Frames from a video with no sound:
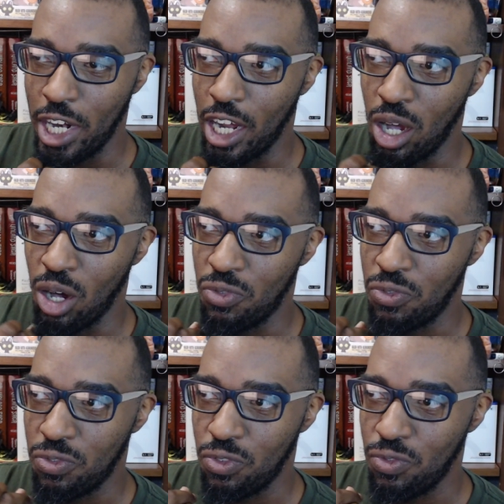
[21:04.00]
off
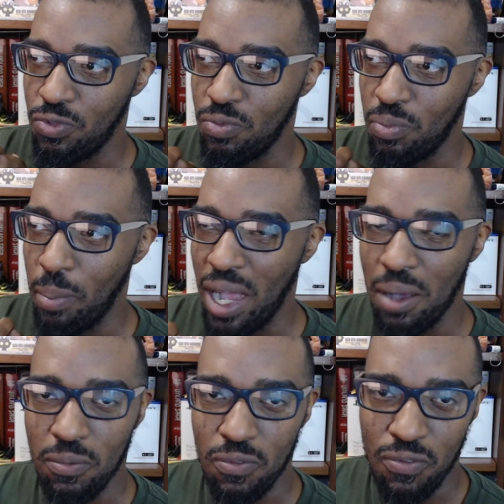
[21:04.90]
about
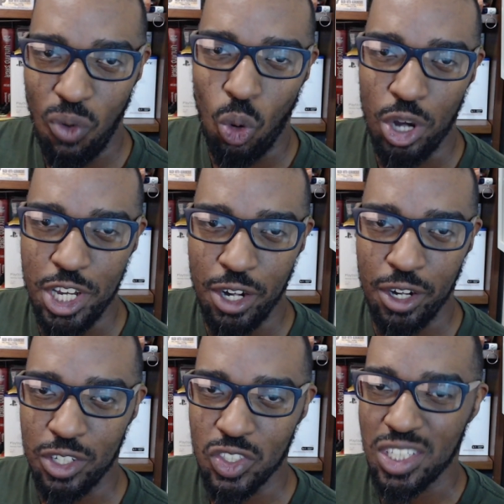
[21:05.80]
four
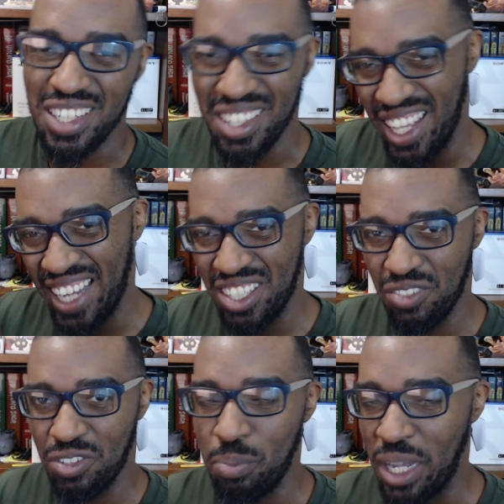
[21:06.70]
years
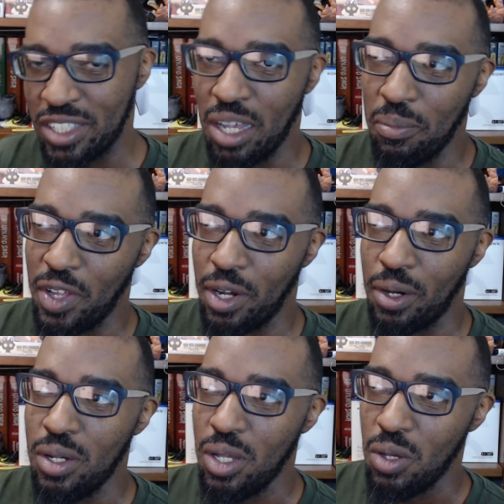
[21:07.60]
collectively, my time there
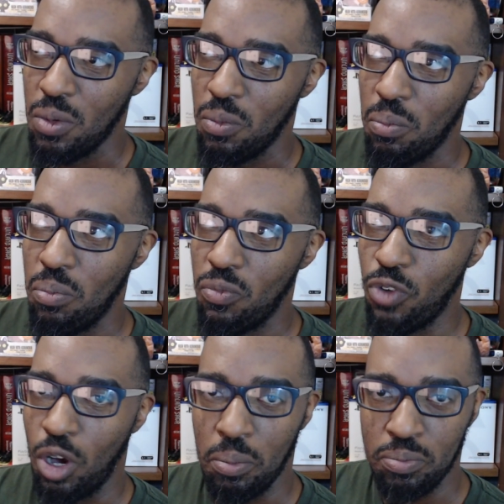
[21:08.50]

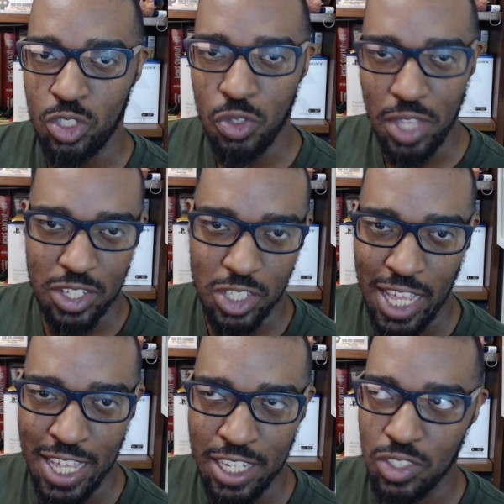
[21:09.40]
from
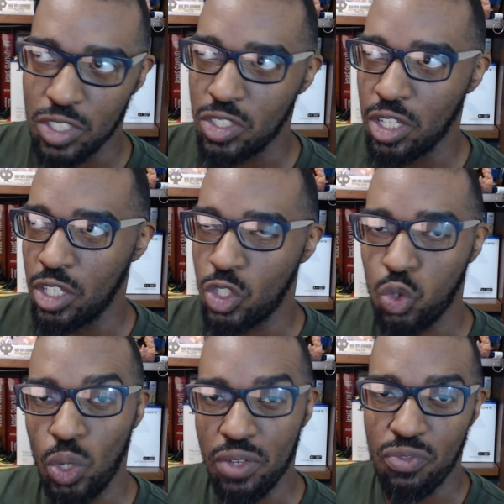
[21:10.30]
2008 to
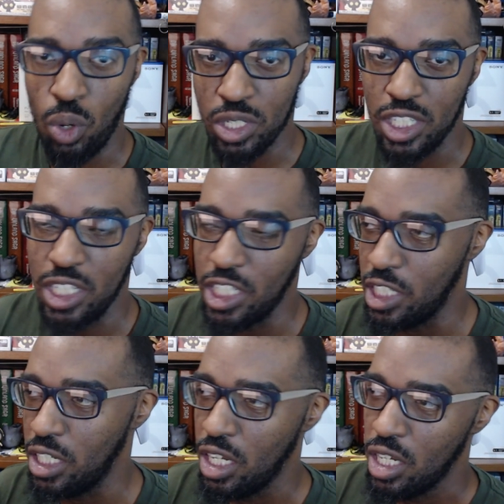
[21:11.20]
2014.
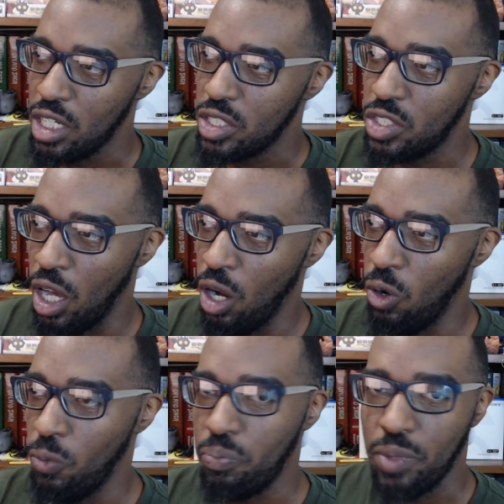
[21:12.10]
So,
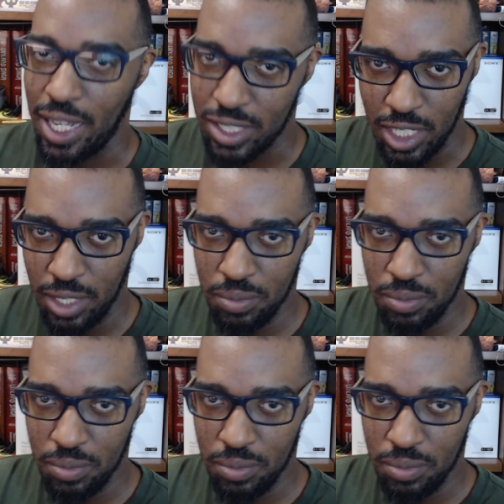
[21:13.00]
like I said,